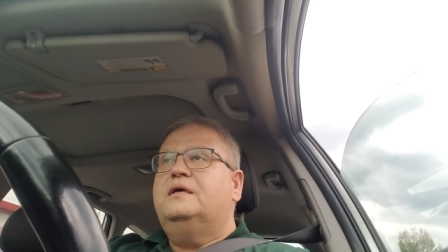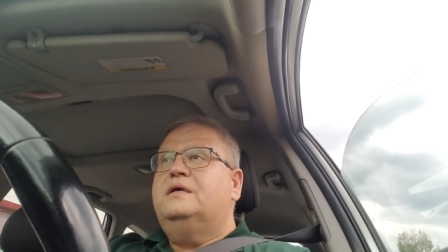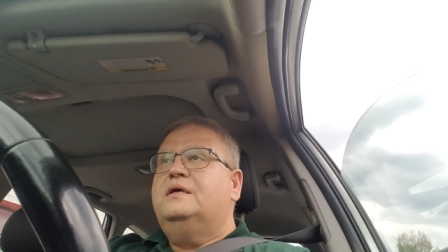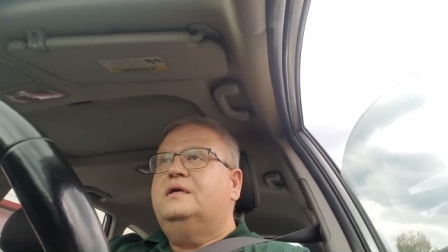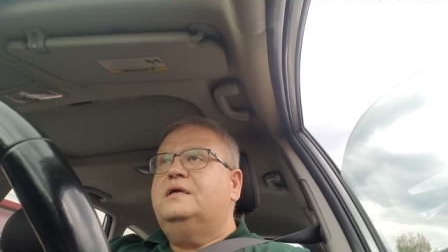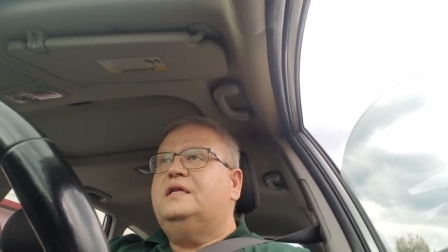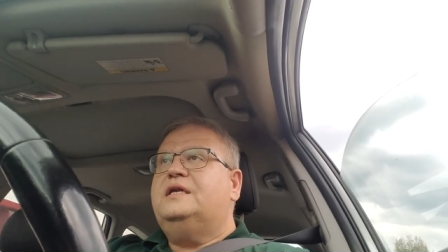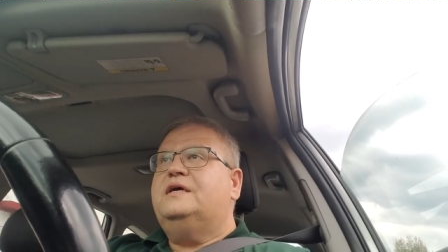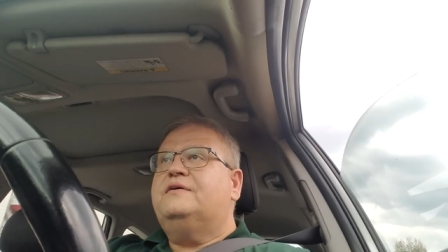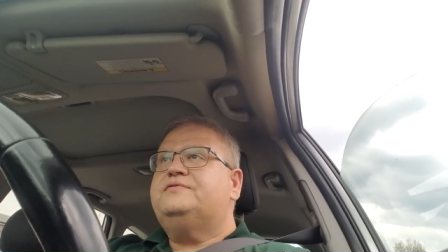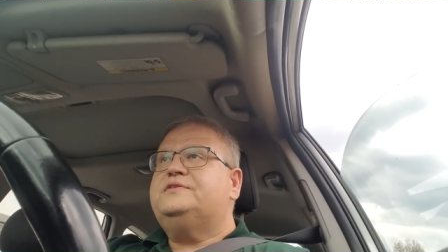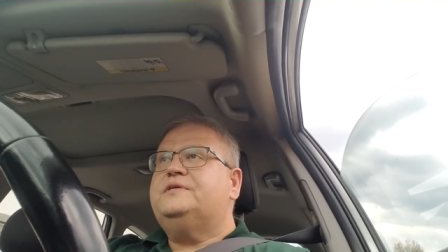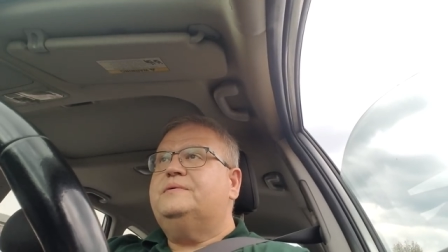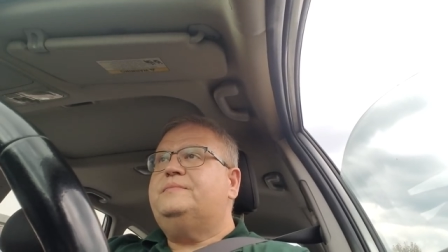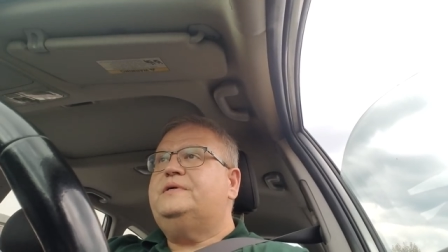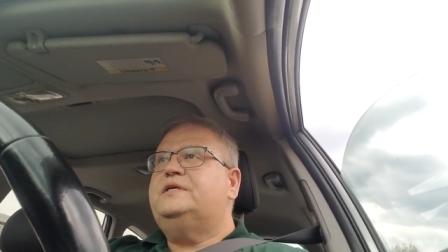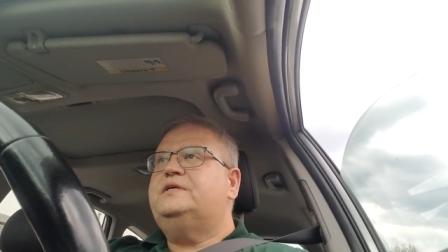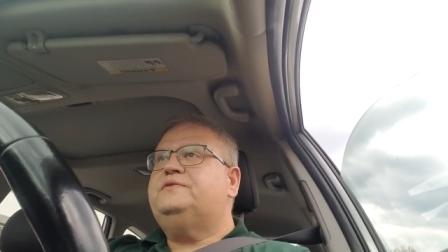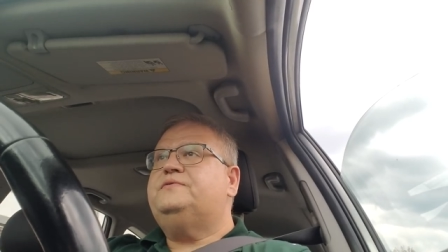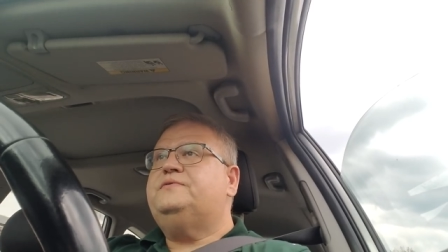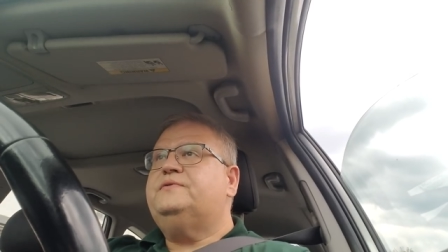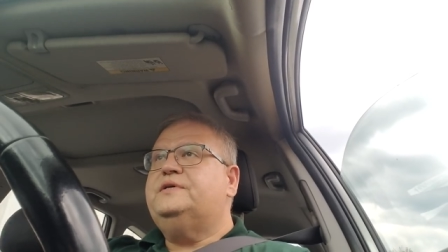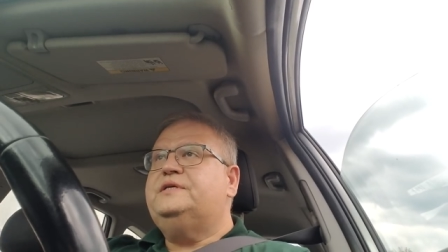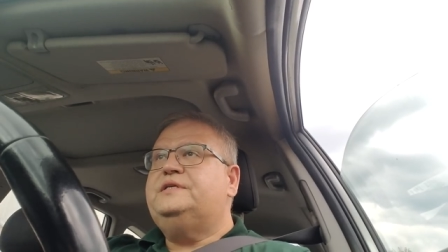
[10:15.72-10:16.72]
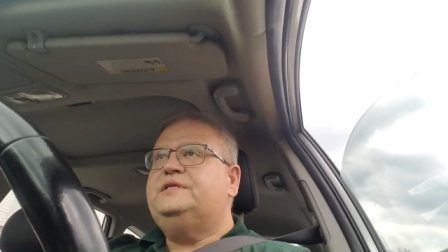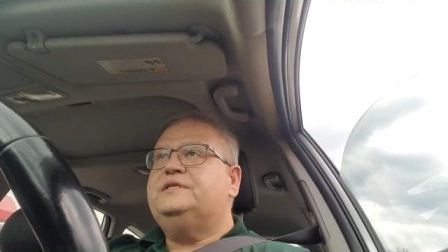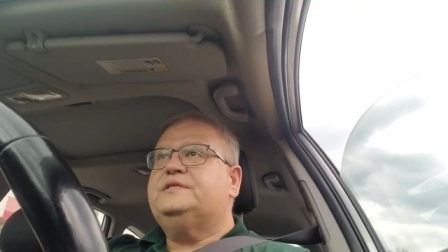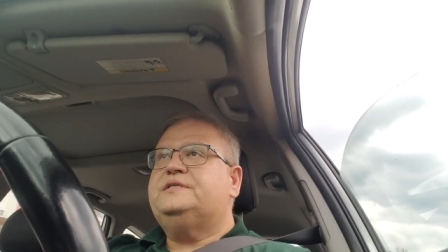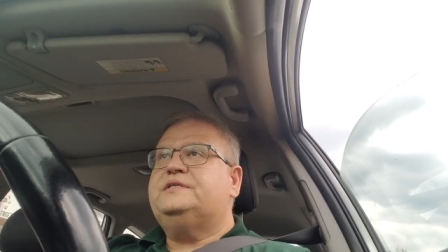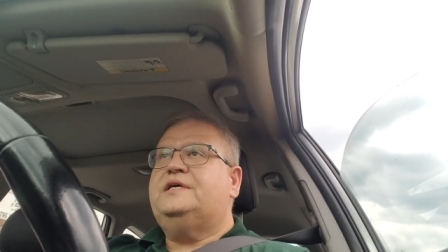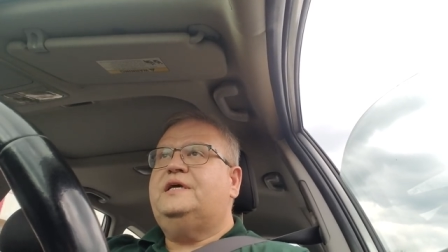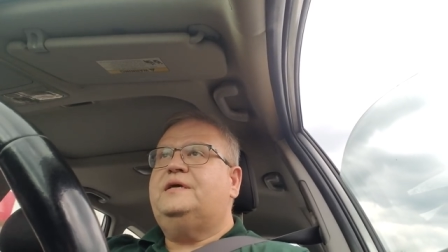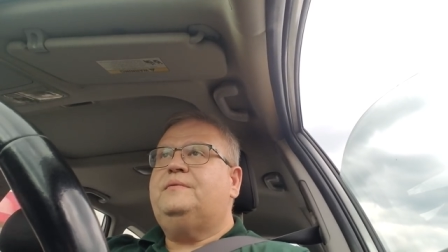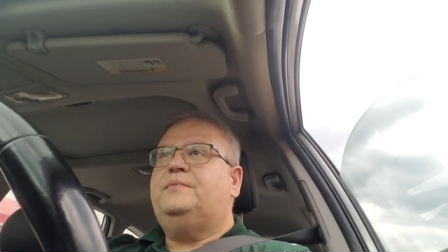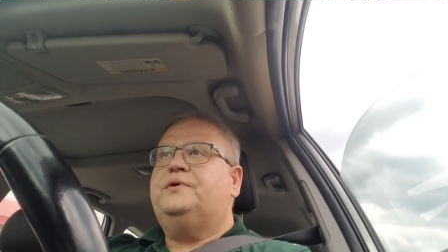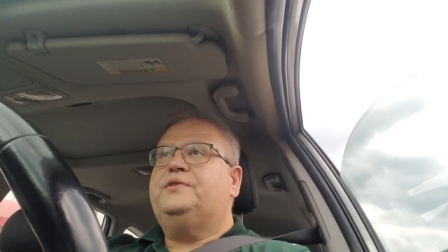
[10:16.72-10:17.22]
You know, if somebody's really
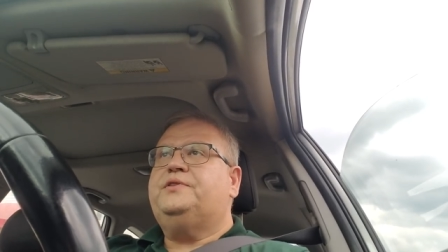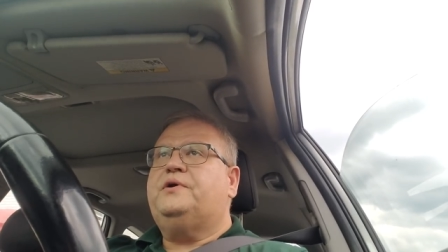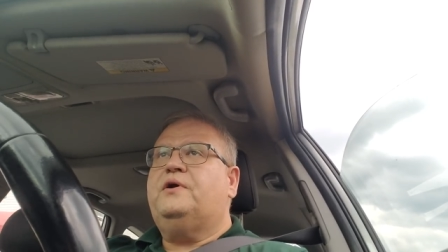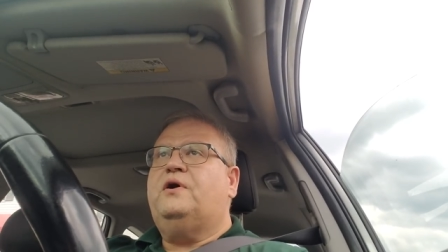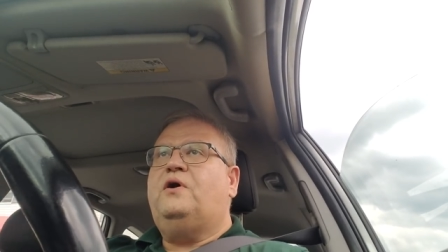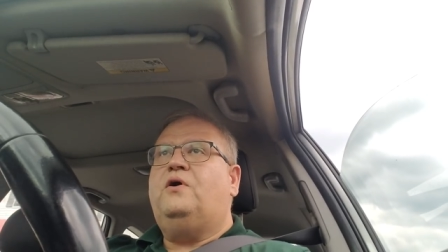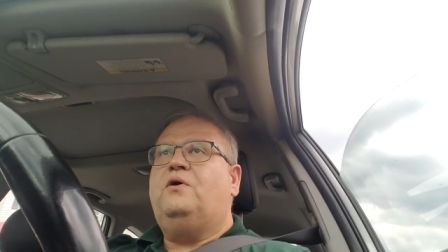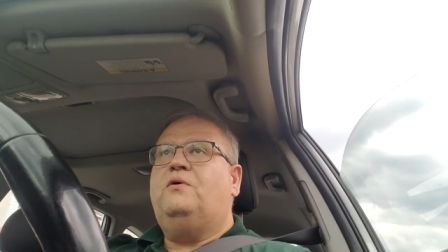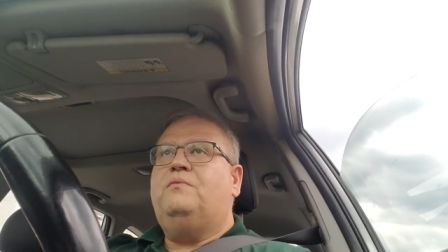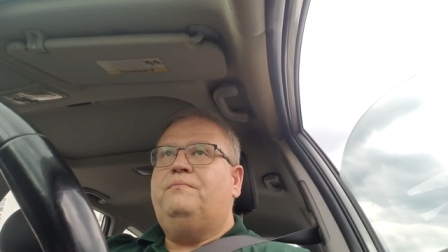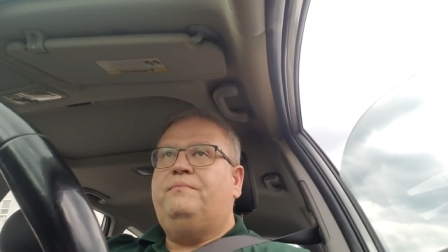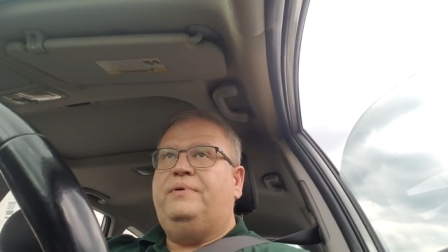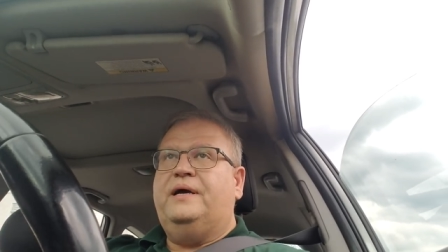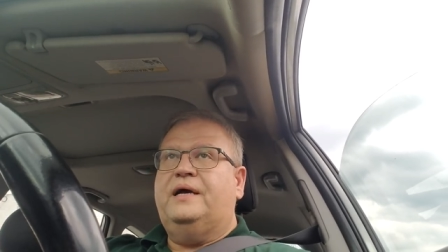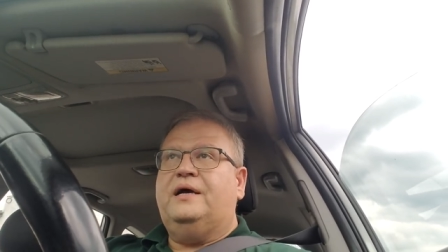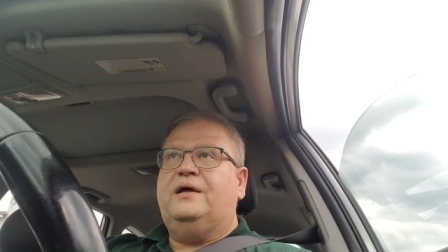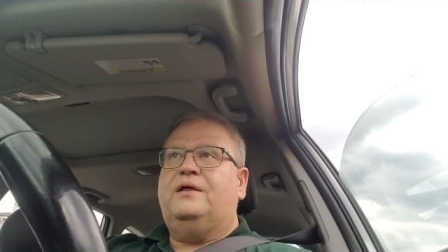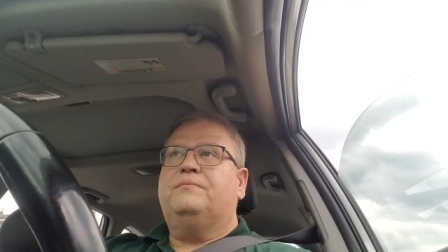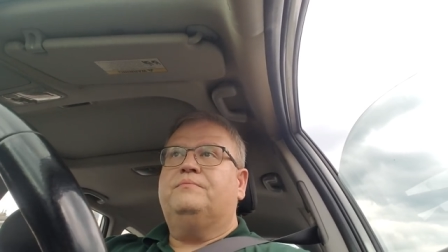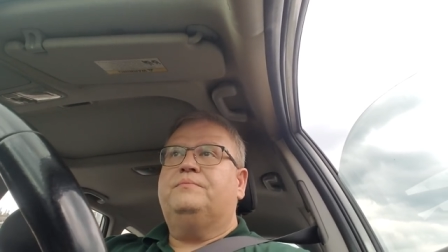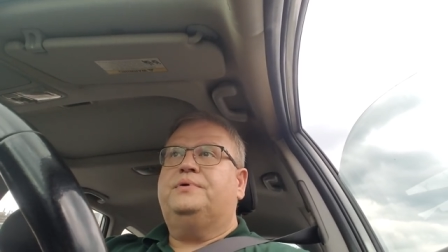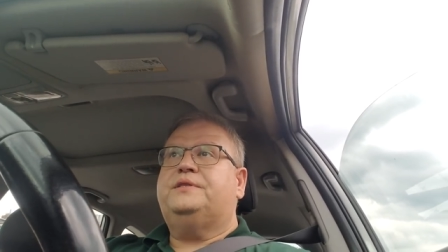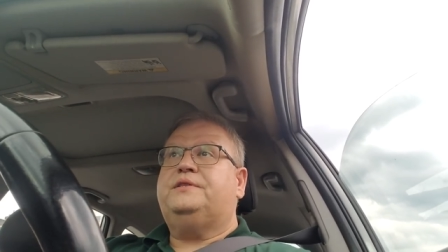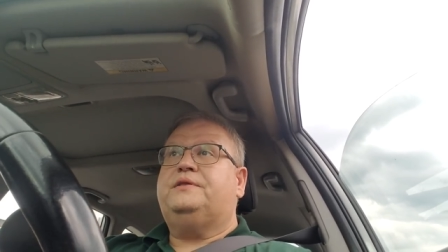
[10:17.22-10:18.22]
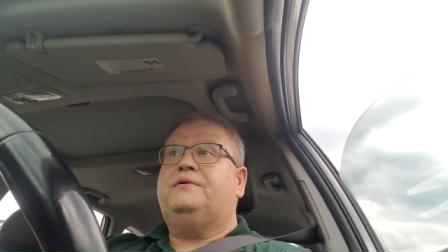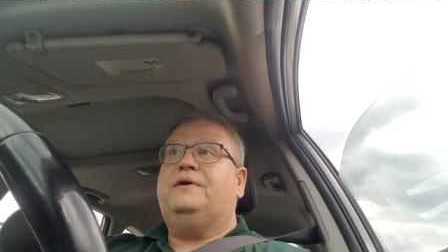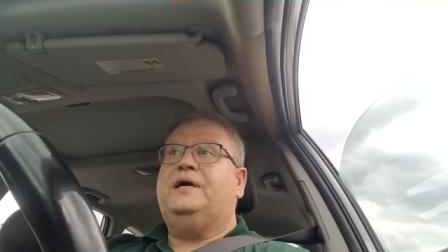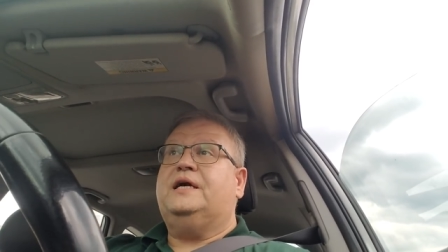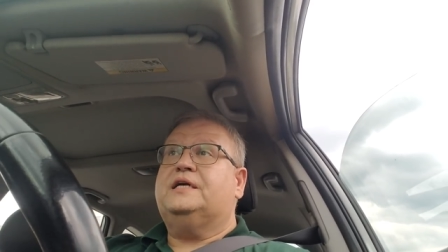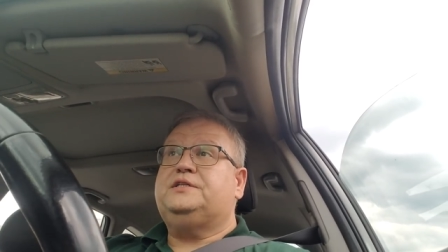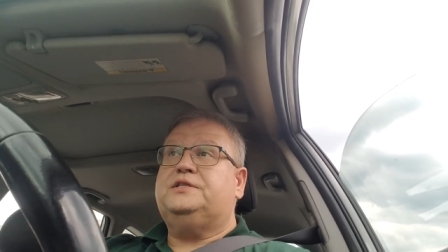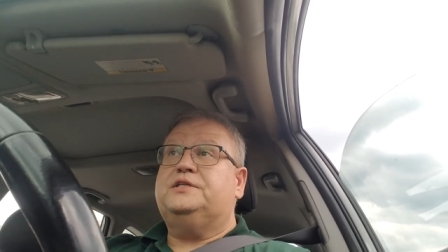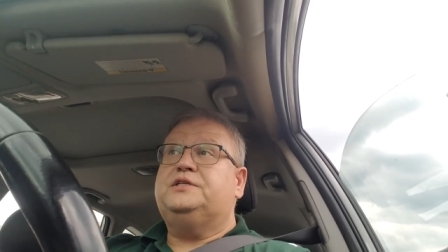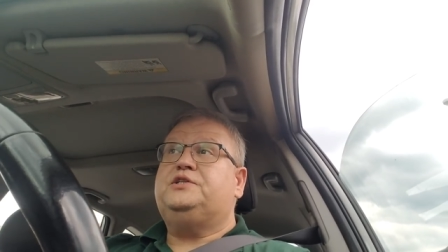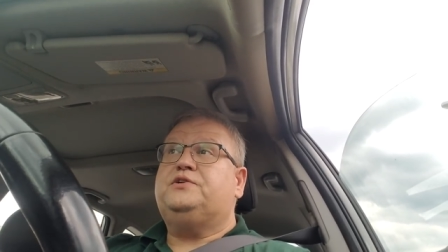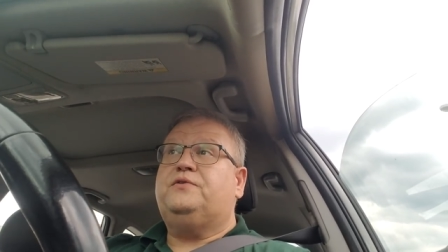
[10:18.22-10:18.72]
disabled, they're homebound, but they're
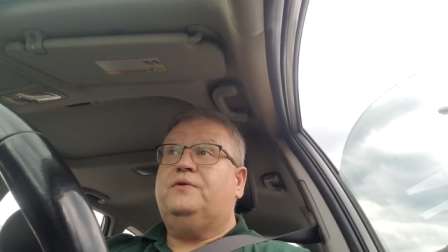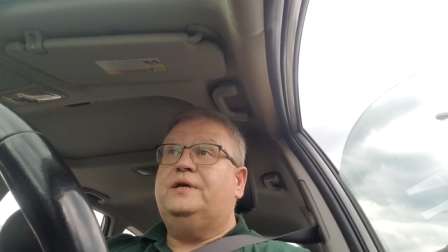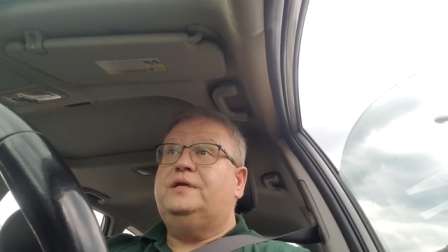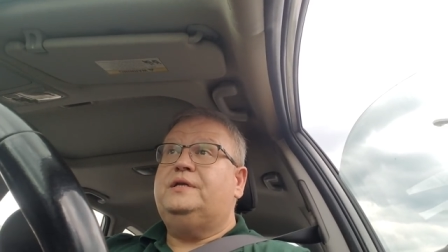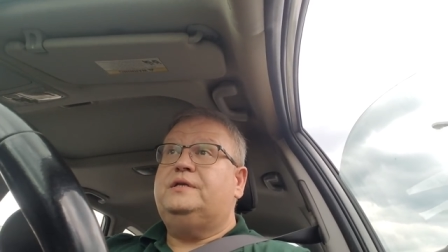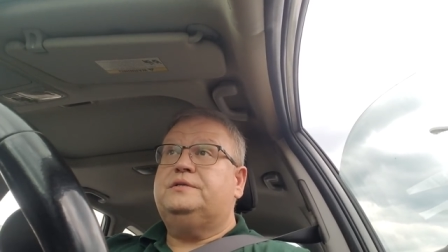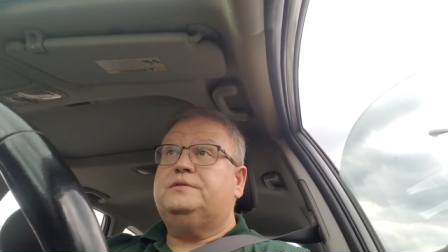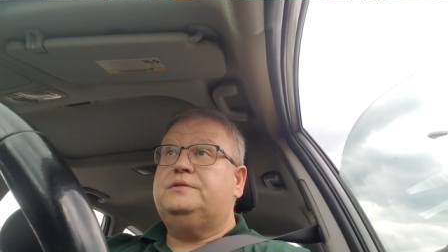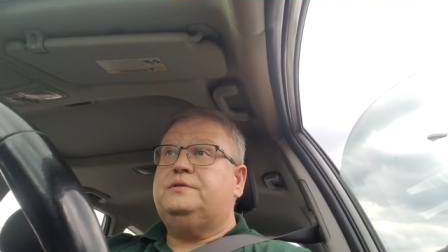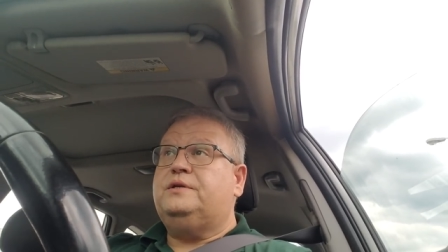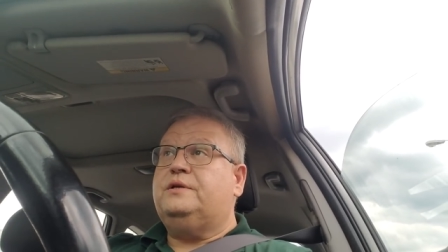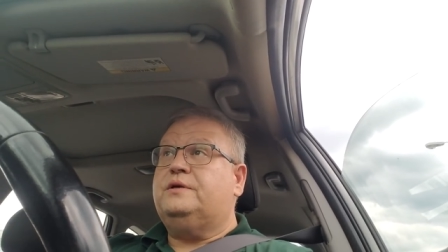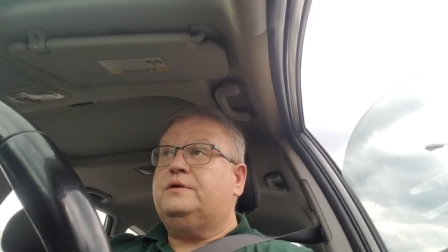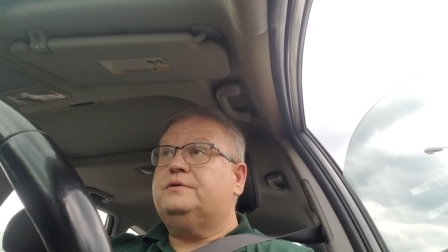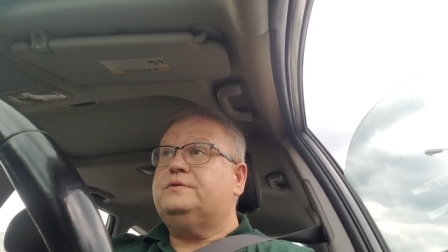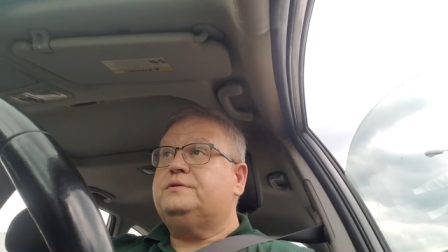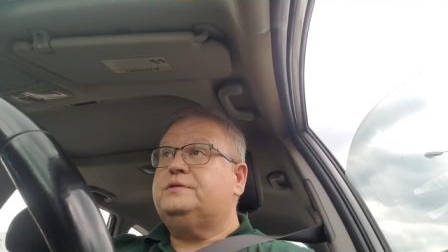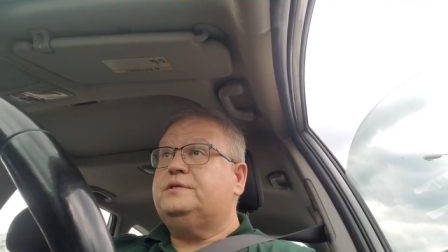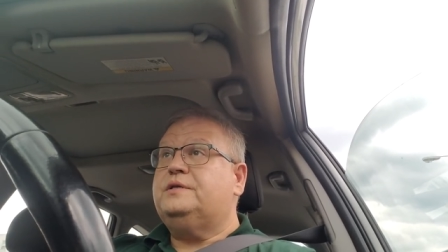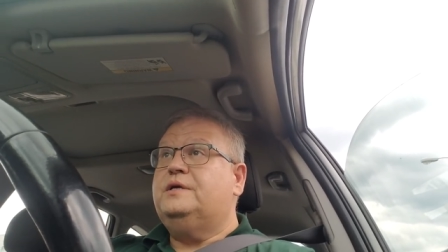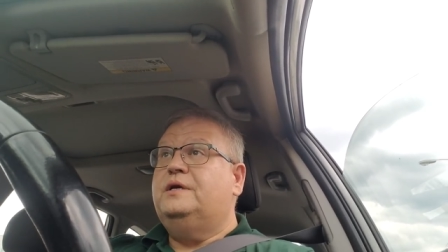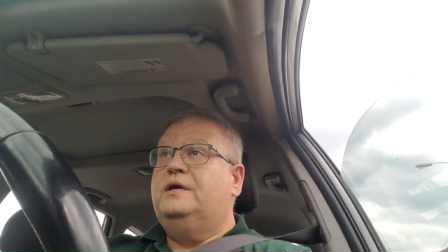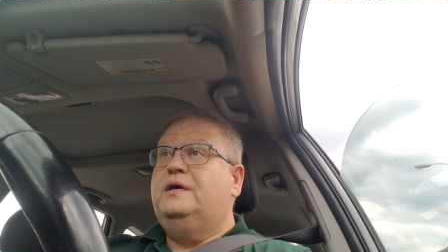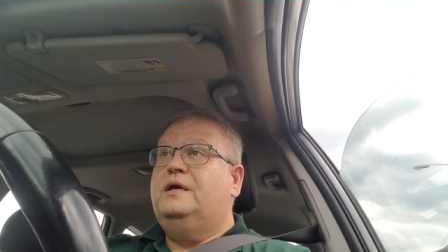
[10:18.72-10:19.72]
actually trained as a nurse,